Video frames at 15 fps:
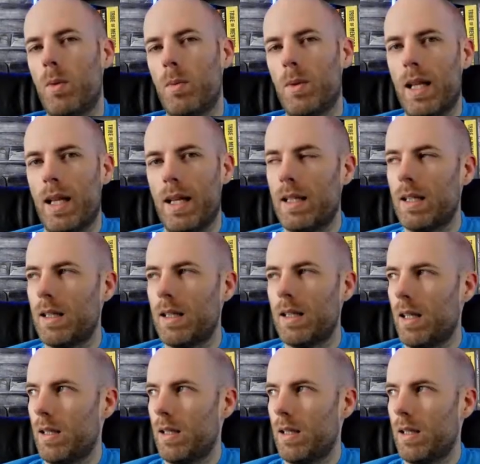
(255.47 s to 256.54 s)
would like
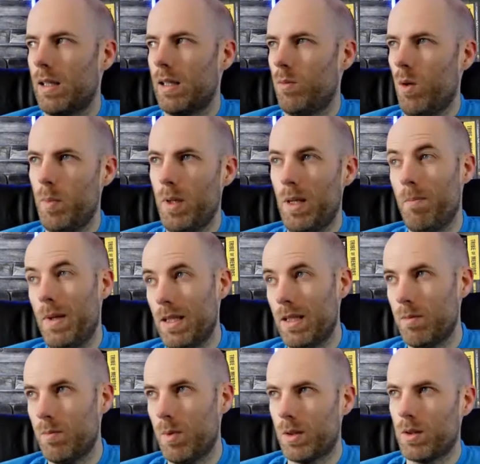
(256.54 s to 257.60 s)
and what would be
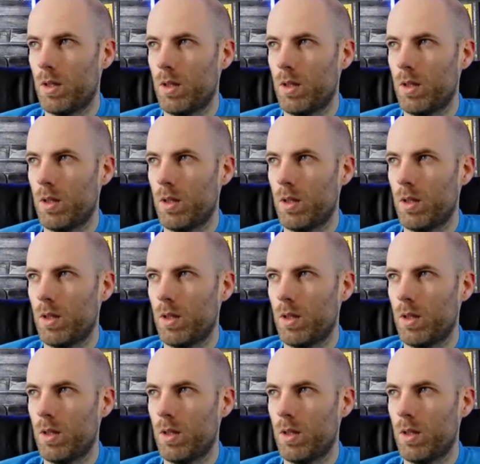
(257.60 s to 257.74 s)
amazing, but